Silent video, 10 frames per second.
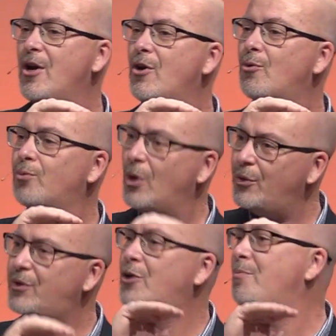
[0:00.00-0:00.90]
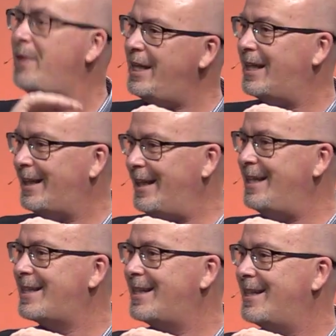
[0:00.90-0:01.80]
Ruth, to me at
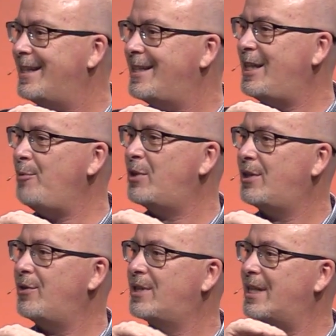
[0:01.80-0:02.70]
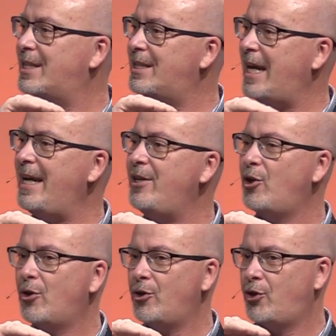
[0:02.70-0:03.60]
least, seems to sustain
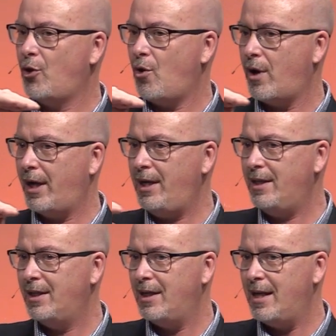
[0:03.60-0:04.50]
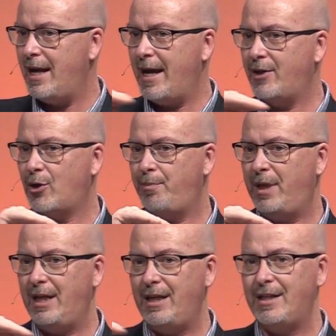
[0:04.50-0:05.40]
her joy and her
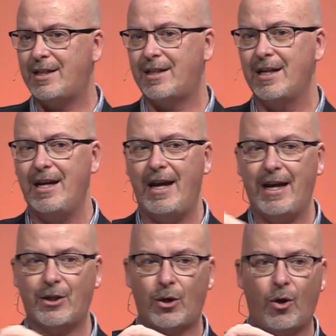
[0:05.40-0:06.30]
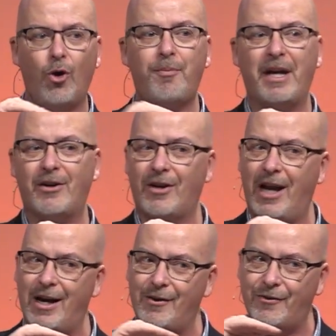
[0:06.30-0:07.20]
peace and her hope and her
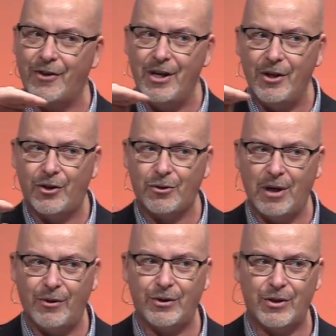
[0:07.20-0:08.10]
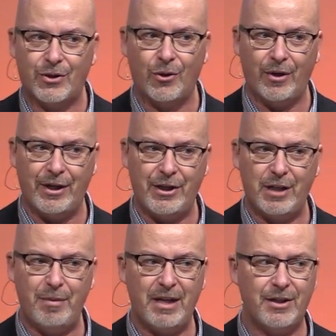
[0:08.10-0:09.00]
love throughout the story. She's meant to